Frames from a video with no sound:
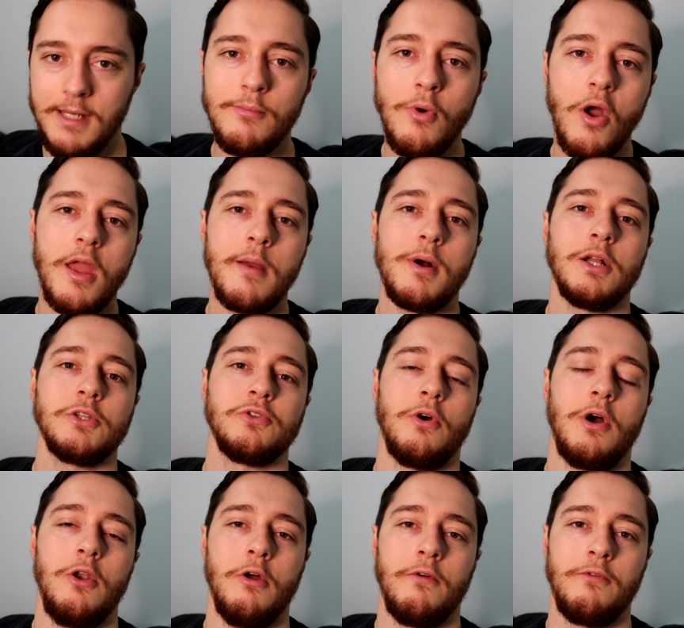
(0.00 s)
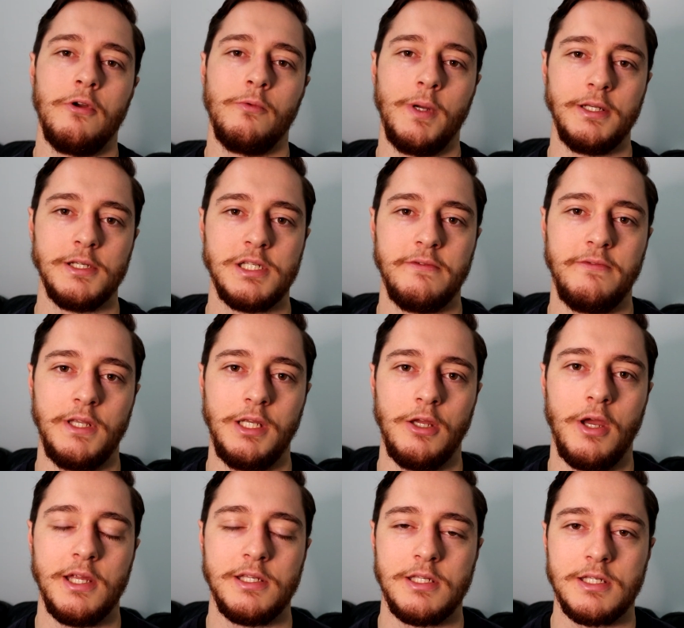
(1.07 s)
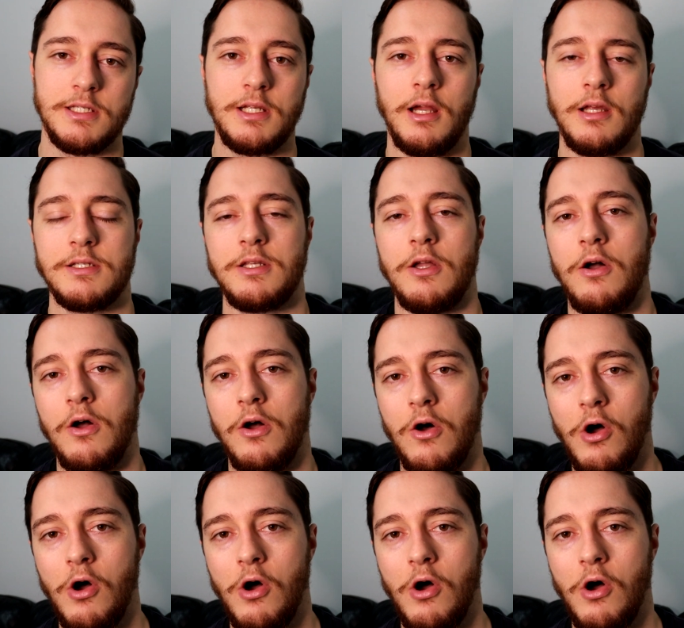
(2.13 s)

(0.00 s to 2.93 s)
In my MR Triton Off-Road Weaknesses video, as discussed,